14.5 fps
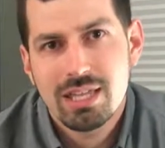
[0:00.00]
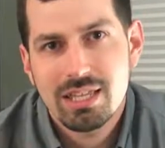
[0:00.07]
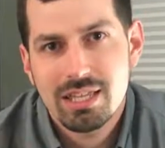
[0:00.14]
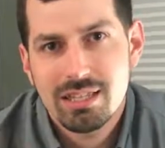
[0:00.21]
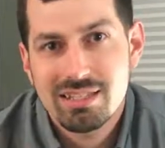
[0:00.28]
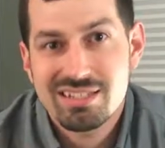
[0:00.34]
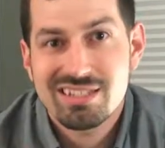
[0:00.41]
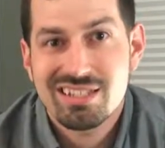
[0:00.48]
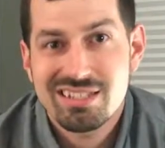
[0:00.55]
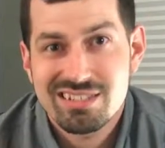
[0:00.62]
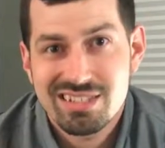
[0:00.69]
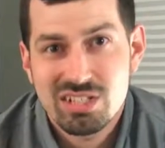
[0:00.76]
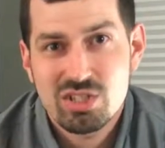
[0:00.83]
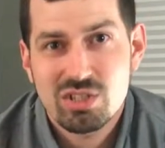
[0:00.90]
is
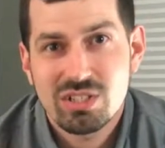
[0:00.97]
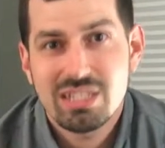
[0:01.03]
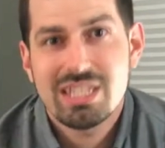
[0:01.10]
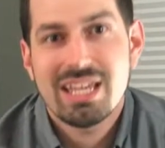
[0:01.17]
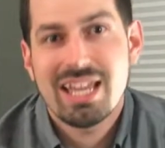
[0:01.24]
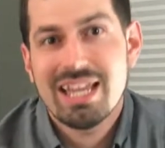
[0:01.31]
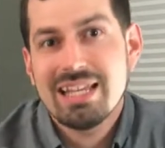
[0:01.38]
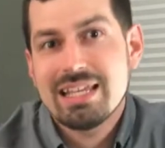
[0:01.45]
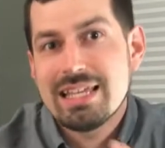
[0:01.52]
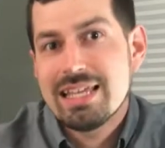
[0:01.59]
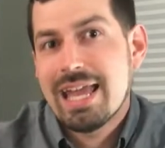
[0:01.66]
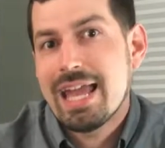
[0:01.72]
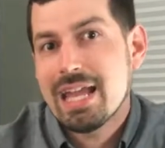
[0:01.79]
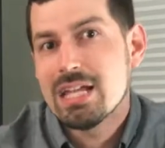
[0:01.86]
essentially
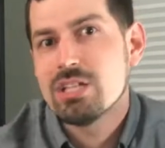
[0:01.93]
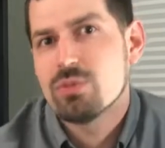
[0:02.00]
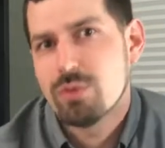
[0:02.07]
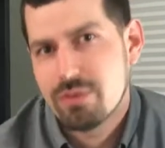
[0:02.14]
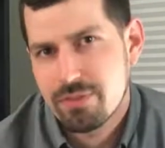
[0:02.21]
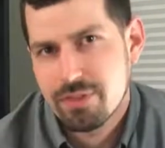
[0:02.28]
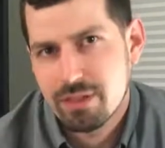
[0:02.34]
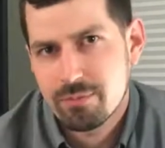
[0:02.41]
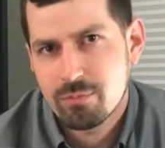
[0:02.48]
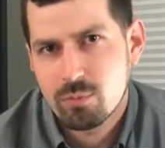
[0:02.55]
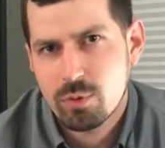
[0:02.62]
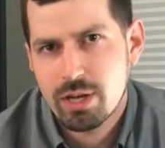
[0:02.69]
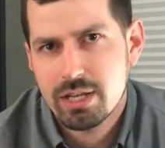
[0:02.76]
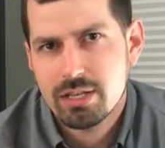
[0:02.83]
engage with them,
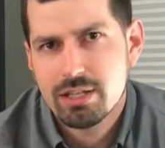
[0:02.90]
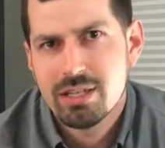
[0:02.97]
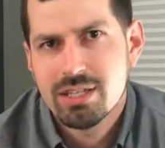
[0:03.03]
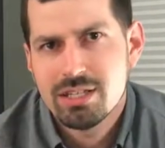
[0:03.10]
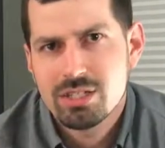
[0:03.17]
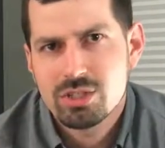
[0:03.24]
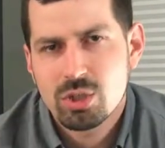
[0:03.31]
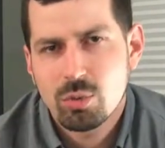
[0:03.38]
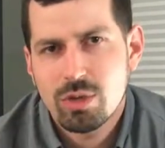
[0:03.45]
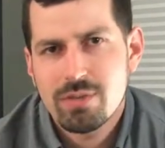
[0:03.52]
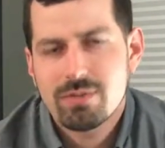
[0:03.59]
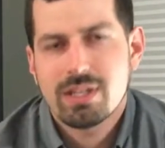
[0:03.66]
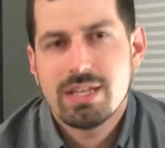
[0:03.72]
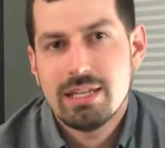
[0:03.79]
right? So
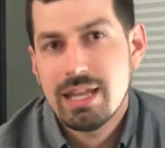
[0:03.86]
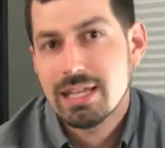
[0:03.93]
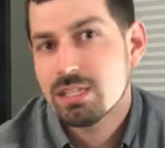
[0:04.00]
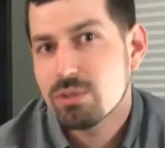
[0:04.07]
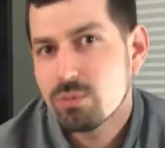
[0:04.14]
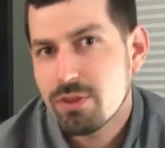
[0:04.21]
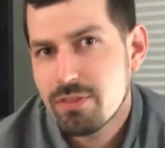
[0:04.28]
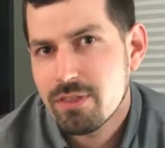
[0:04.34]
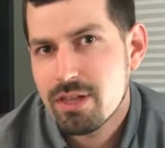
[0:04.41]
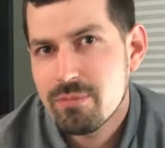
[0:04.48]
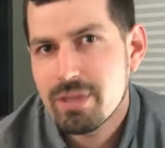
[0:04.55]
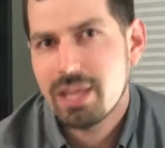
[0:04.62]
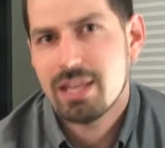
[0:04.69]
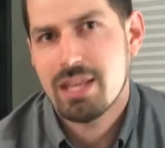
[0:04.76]
we've connected with
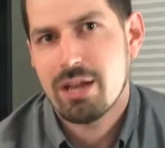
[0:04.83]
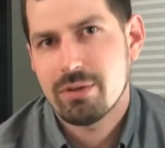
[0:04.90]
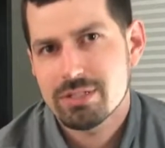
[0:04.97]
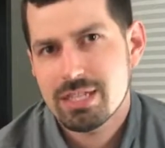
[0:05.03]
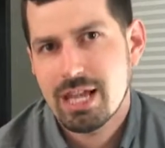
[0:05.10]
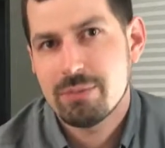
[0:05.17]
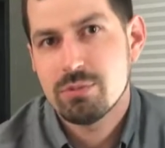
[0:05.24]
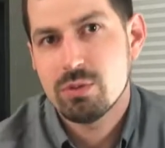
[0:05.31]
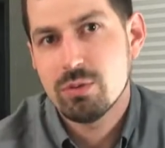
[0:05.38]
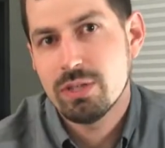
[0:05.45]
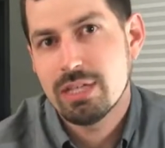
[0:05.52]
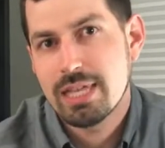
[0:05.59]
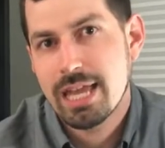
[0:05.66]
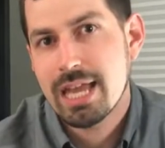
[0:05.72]
them, and now it's time to
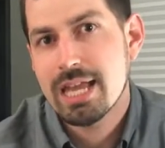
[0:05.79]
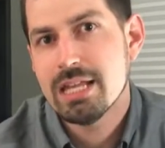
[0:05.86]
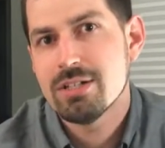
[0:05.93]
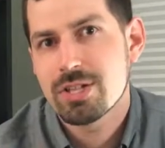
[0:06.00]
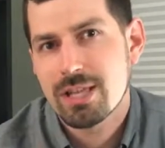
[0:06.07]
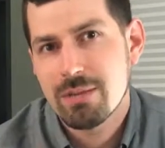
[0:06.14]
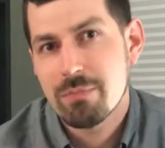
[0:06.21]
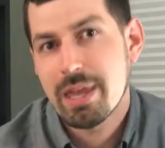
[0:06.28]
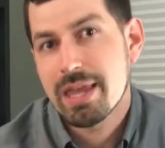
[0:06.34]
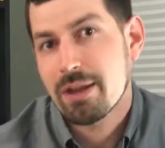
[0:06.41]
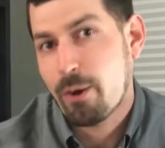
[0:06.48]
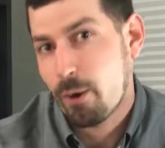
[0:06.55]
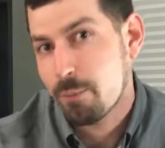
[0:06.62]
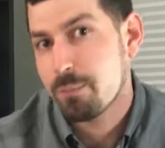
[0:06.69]
engage and
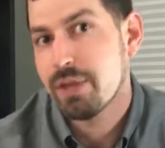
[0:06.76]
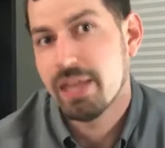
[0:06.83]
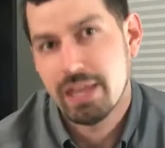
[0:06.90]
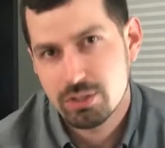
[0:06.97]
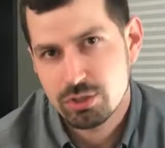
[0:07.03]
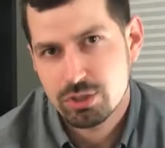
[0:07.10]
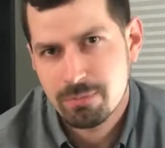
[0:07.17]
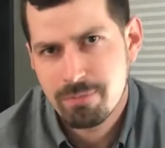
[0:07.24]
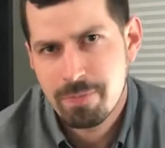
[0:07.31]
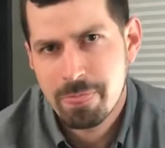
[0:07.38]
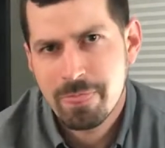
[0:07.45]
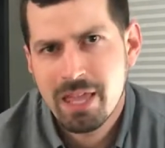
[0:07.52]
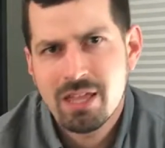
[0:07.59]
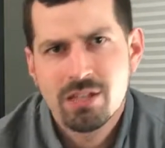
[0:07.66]
make our pitch.
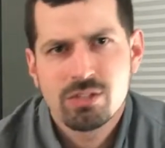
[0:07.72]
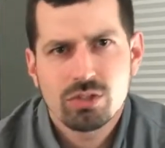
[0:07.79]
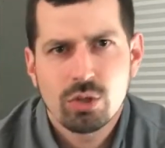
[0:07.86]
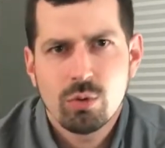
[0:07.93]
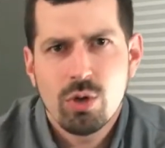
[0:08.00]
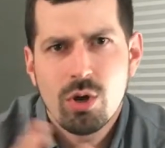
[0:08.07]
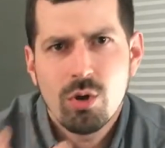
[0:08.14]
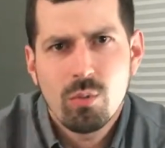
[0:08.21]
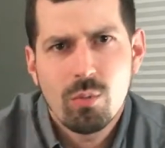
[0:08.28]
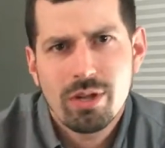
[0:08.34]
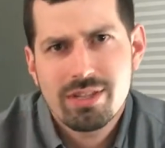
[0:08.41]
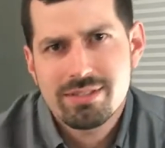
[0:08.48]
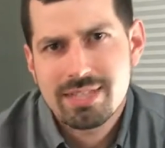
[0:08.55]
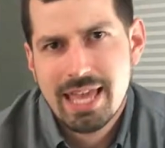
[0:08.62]
So
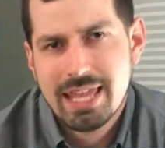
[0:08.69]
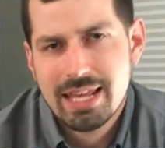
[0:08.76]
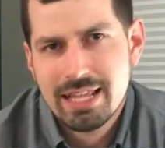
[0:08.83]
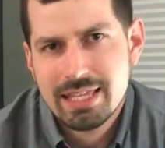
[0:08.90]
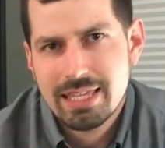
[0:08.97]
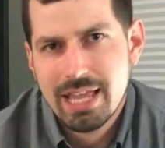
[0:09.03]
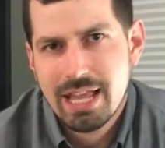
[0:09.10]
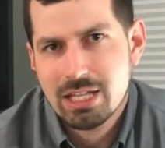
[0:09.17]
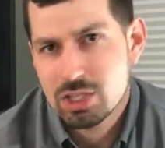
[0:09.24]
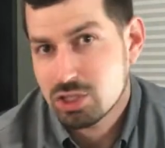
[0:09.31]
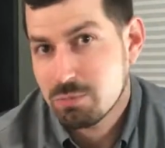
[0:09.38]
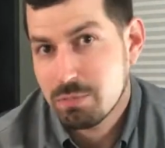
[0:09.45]
what does that engaged